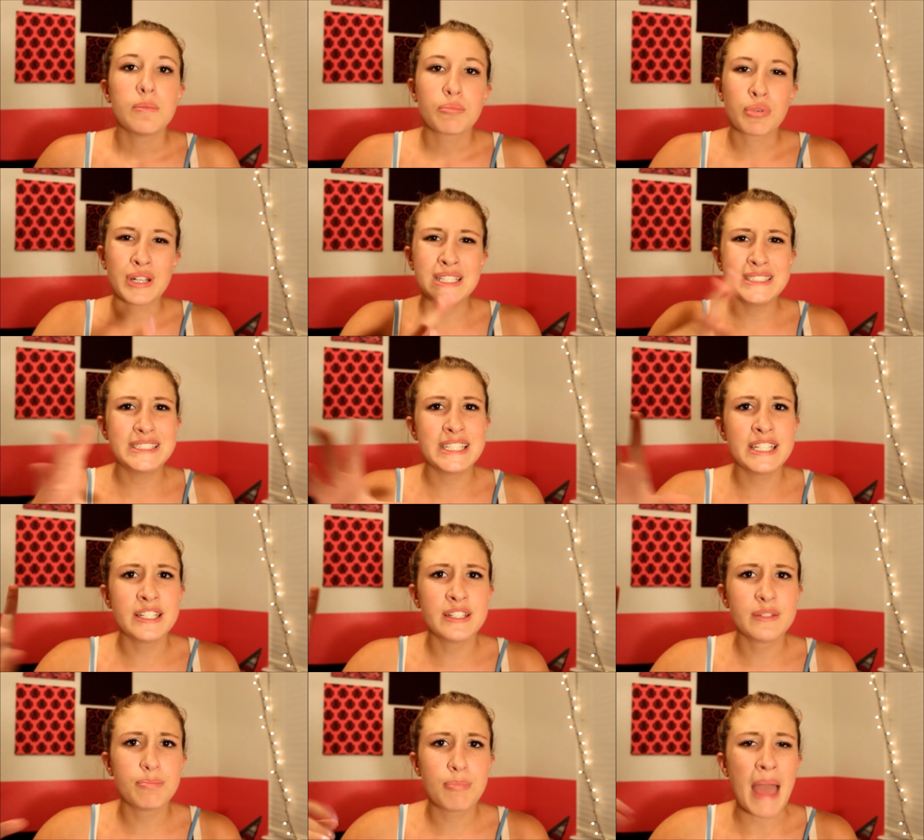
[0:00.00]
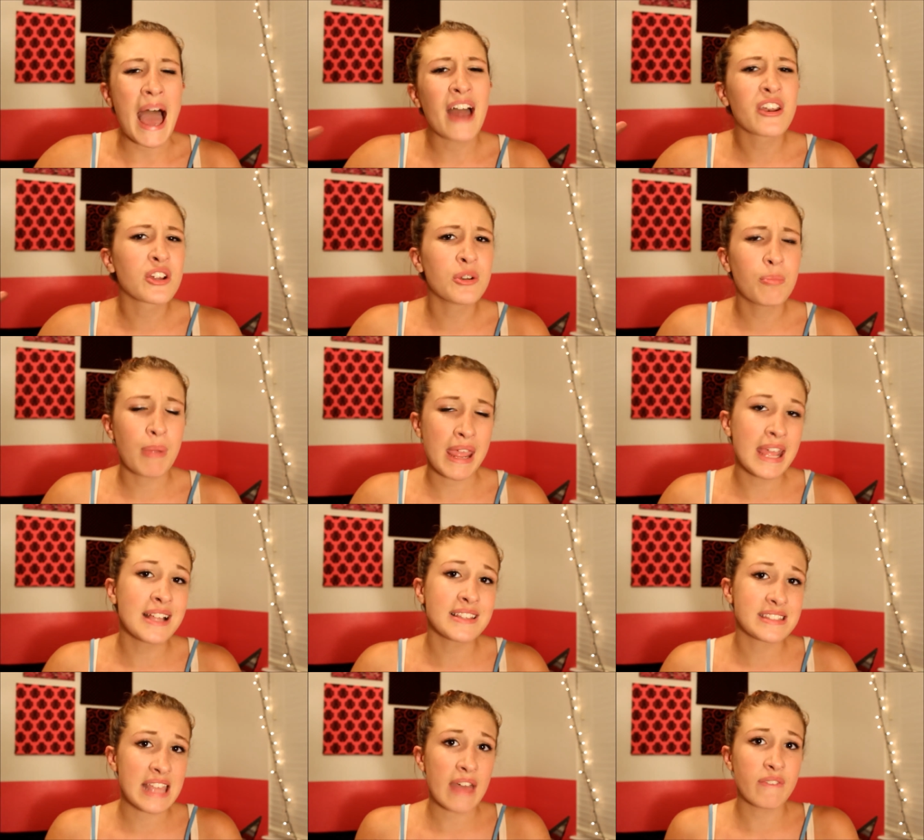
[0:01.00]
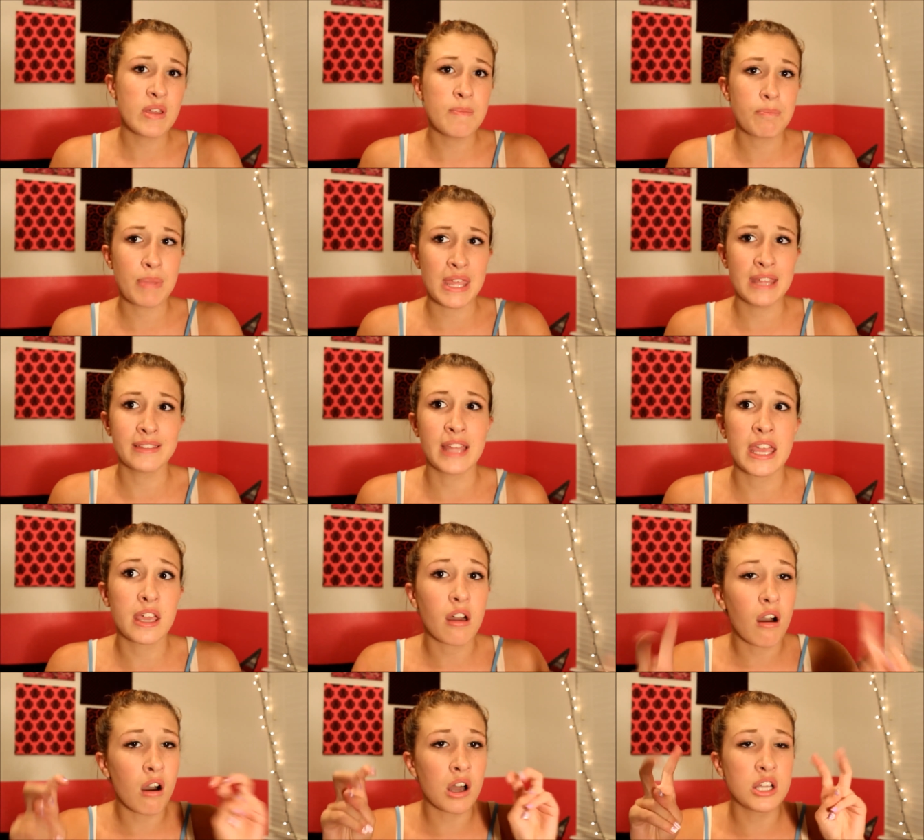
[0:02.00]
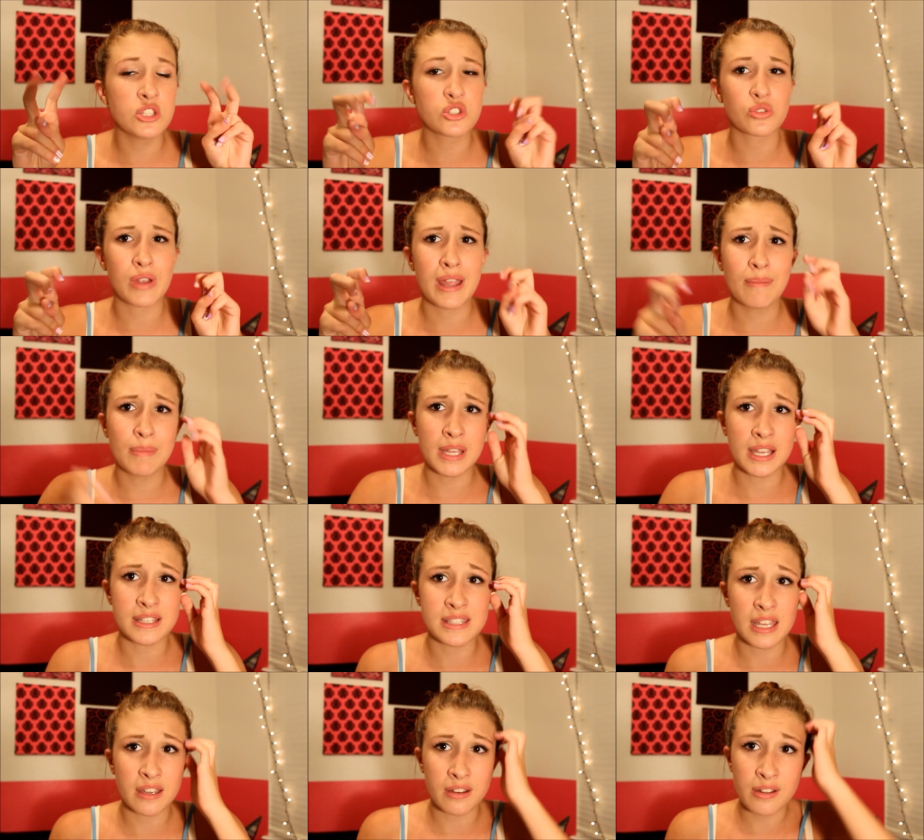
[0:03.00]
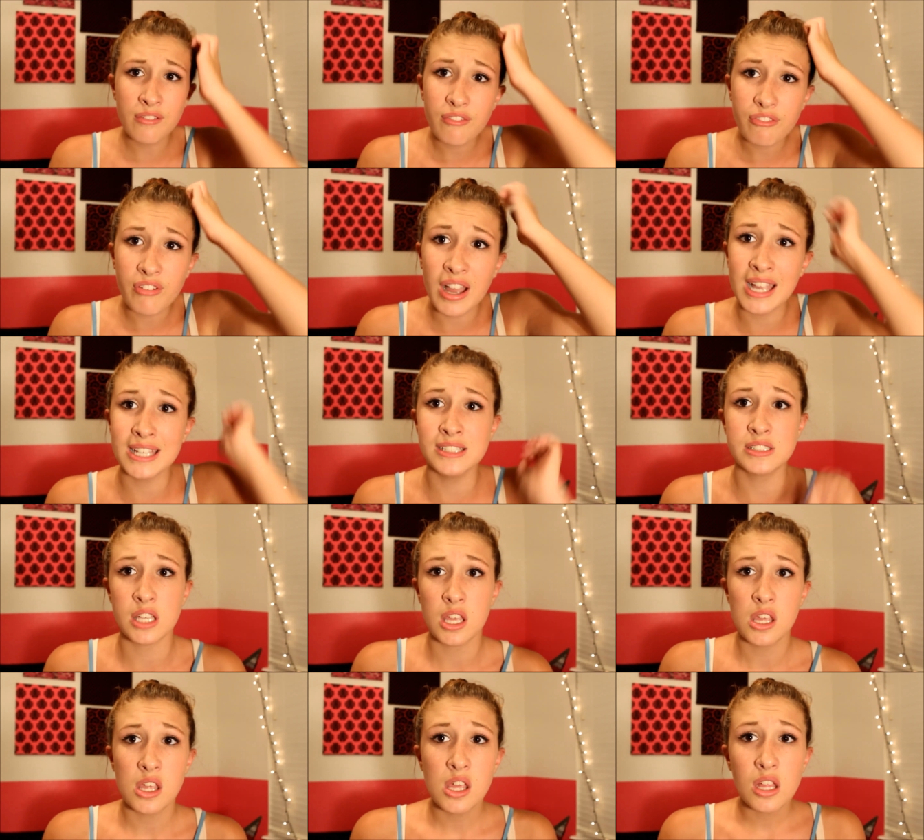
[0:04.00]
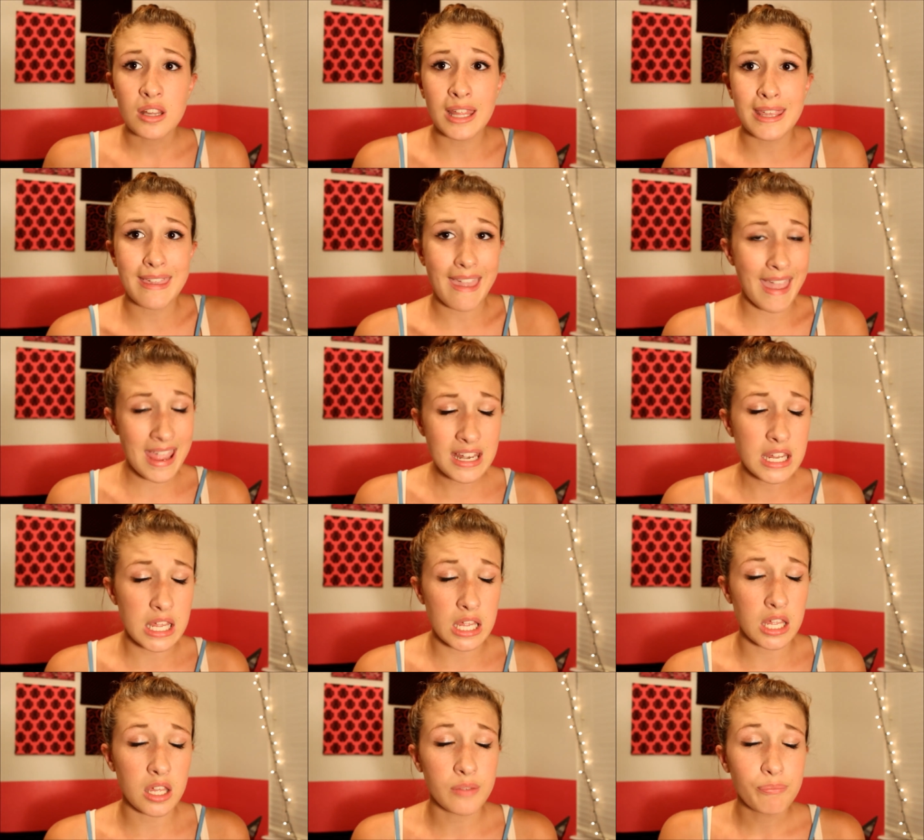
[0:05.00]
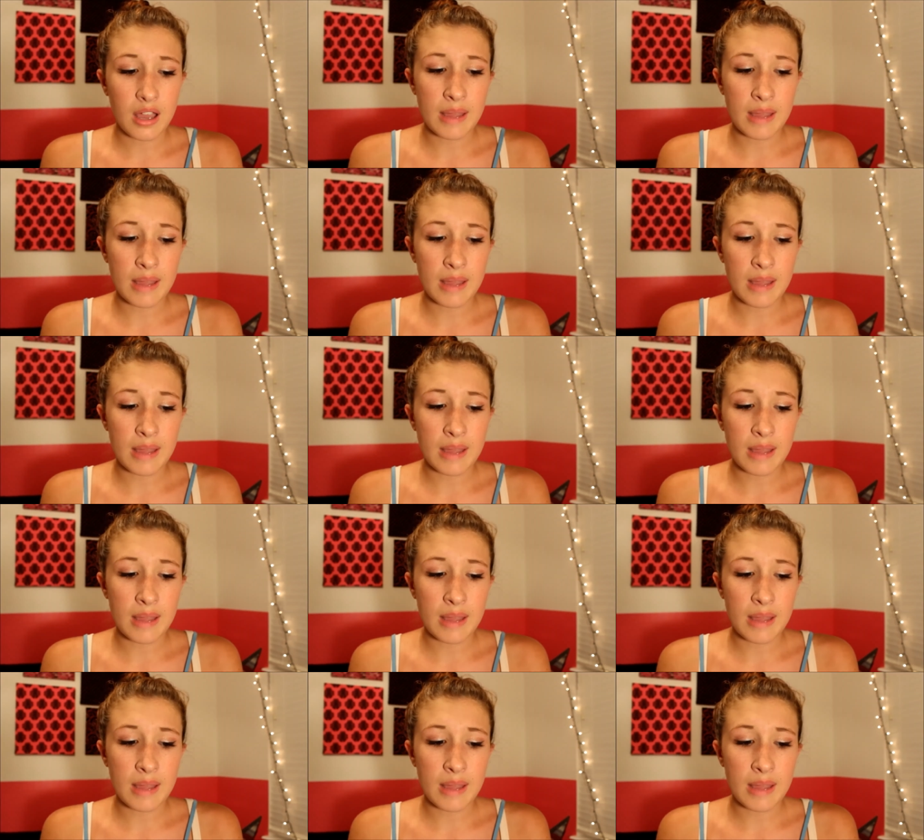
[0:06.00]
printed pattern pants haven't been like on trend because I couldn't find like any.